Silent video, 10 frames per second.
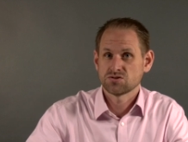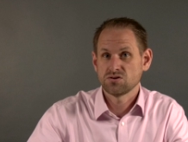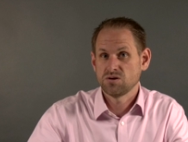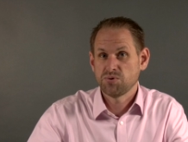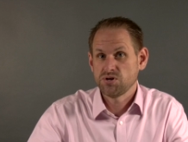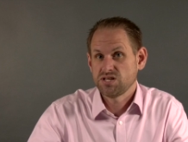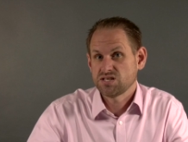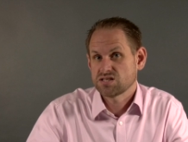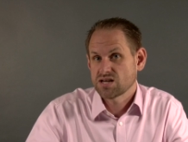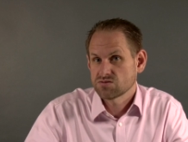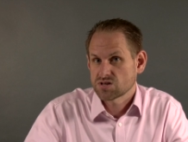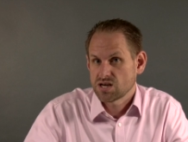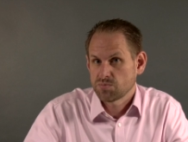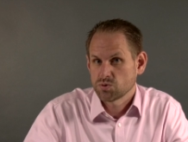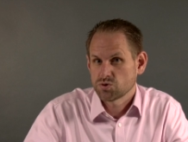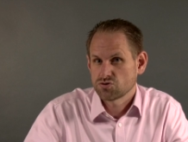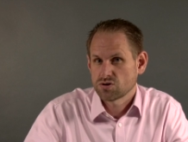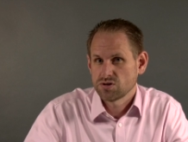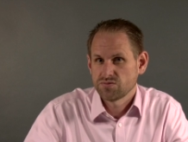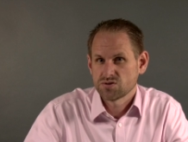So I'm putting this down to Apple's
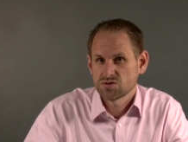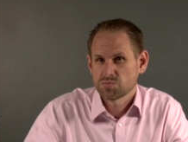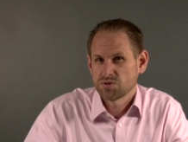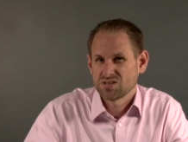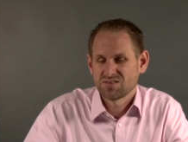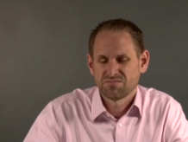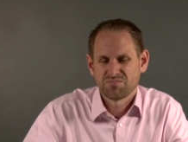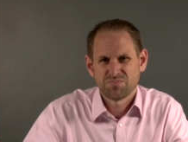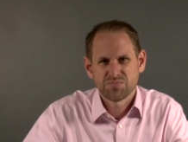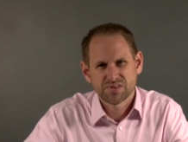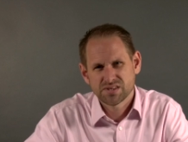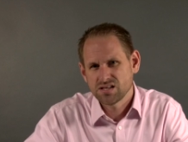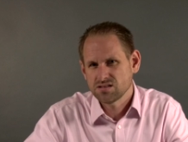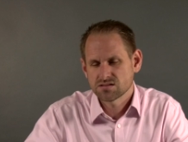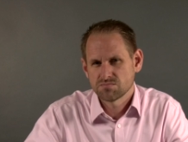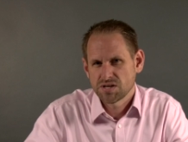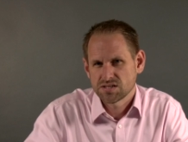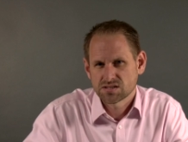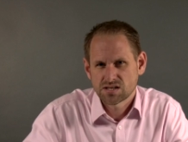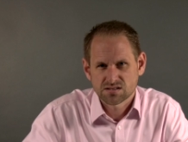drivers, but that doesn't
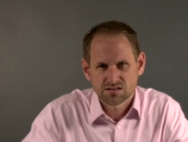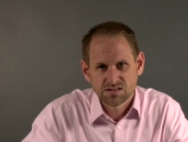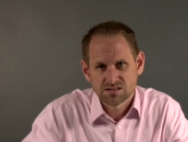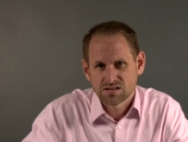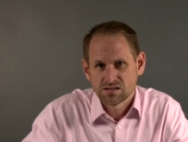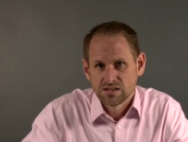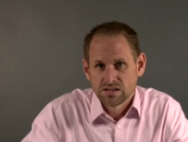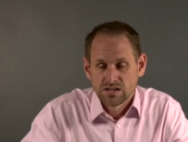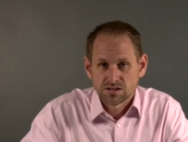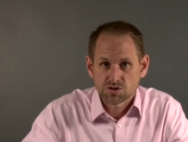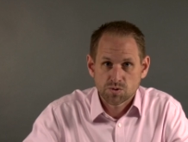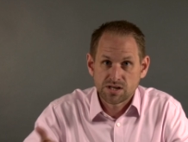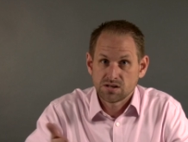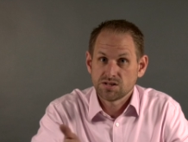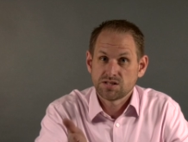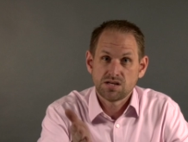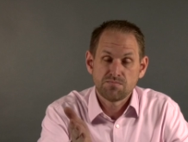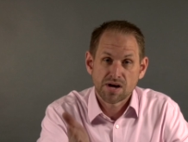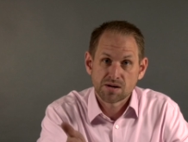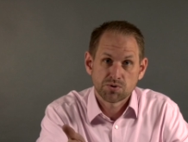make sense either. The twenty
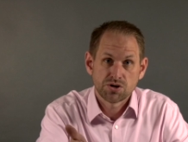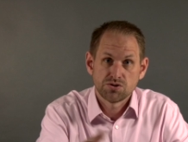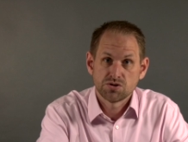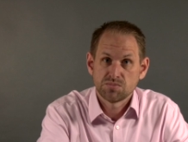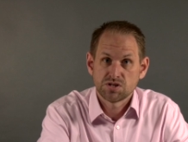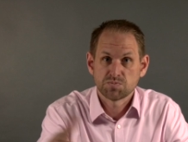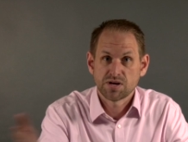nineteen Mac Pro can be